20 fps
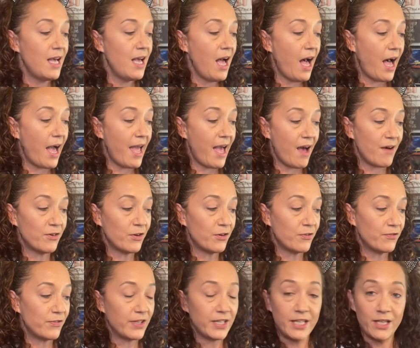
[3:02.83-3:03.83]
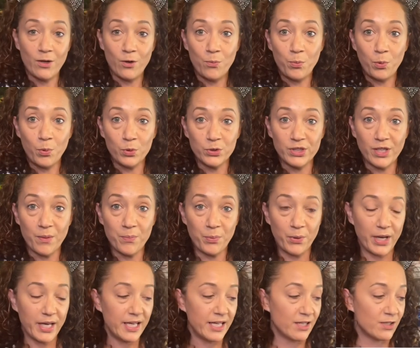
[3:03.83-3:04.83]
I have her video pulled up right
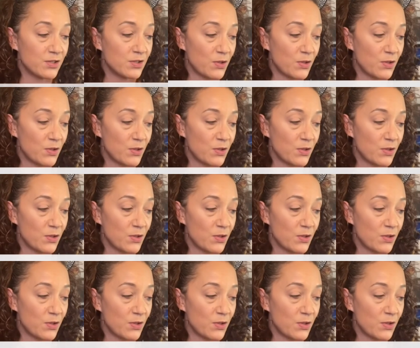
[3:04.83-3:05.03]
here so